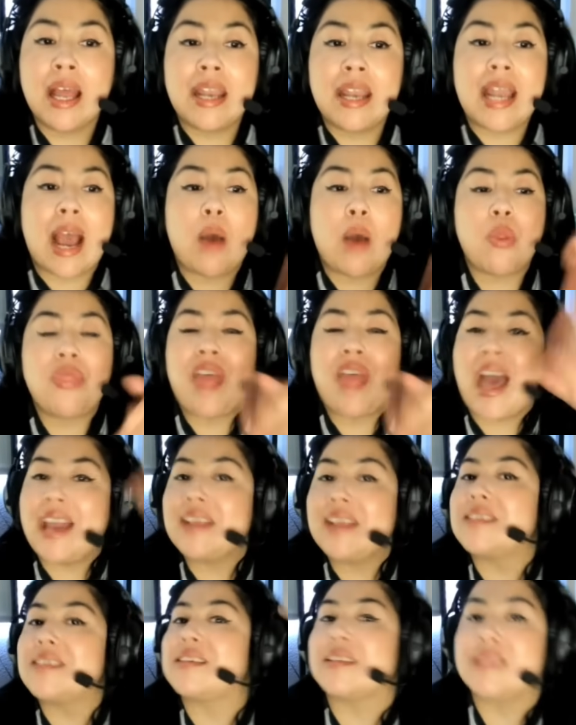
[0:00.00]
Now, that
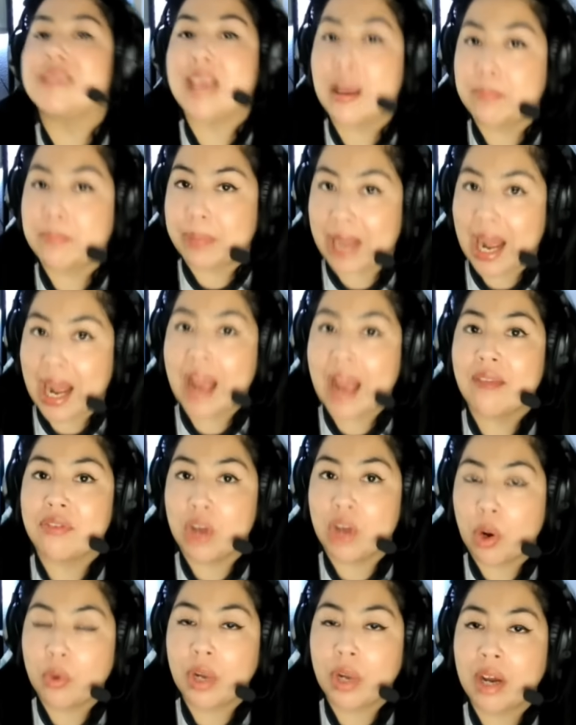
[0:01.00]
is the tape that I've
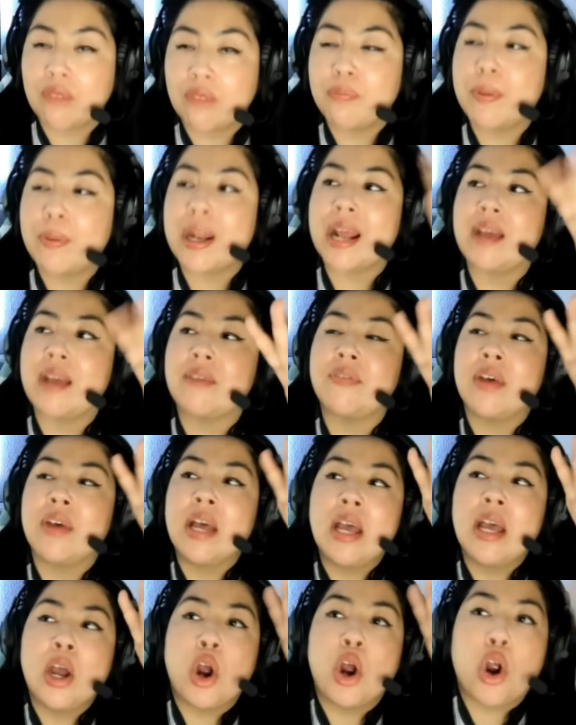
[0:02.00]
known of, but I have
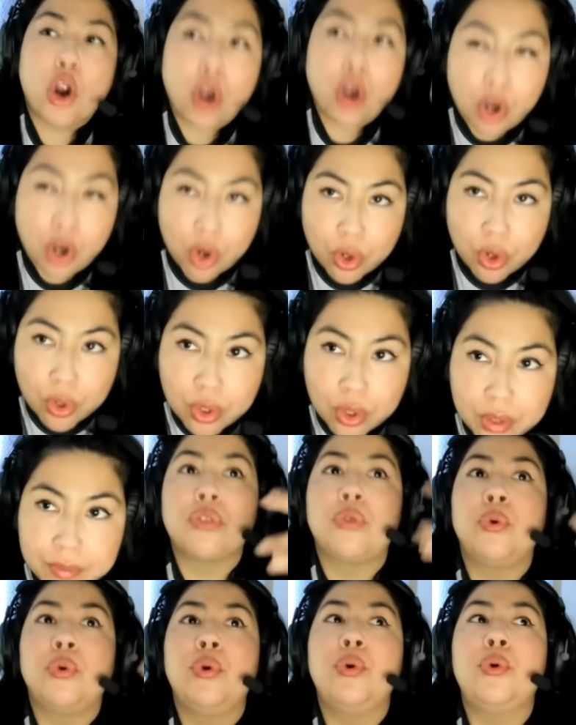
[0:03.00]
heard
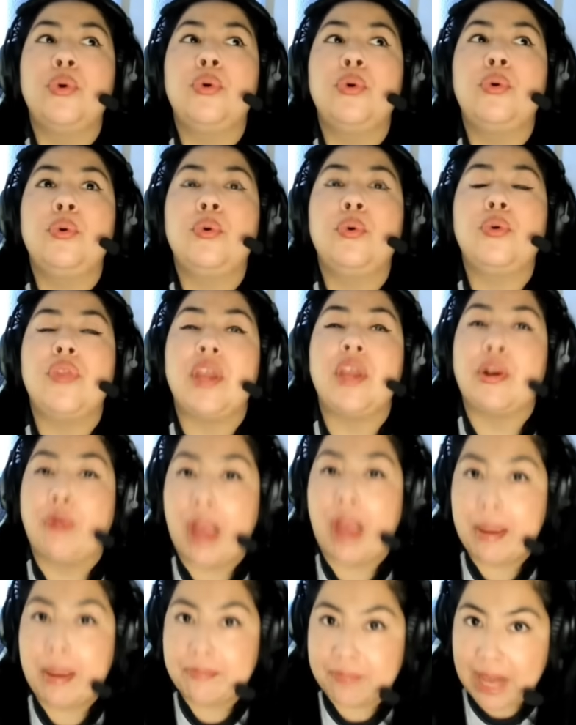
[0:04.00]
through the
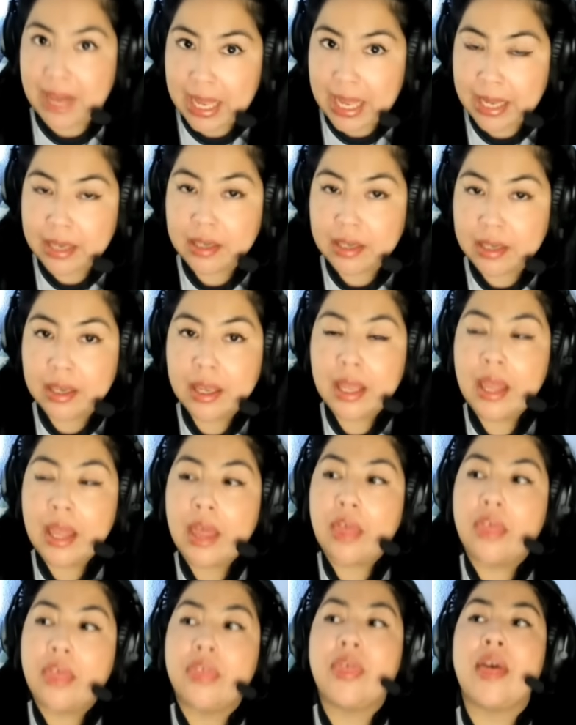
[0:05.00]
grapevine
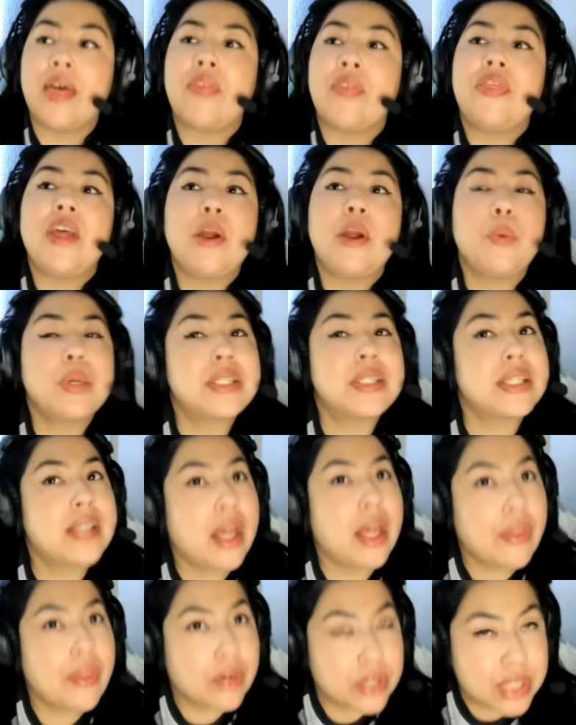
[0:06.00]
that there was
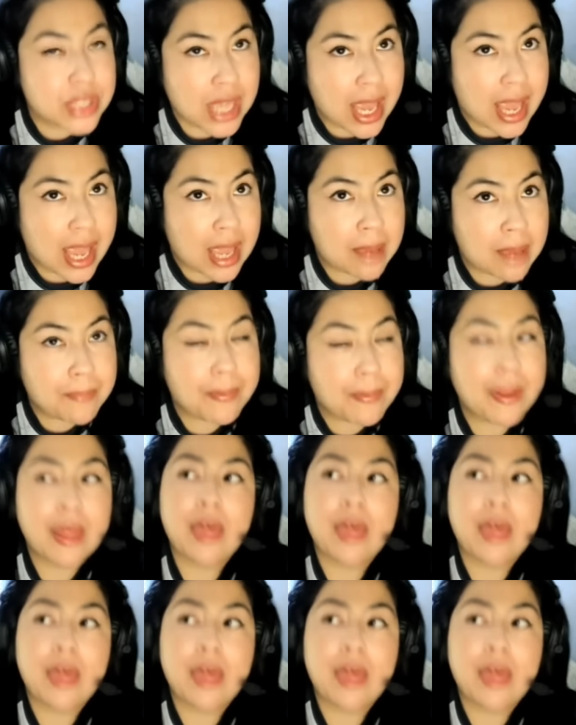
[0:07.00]
another tape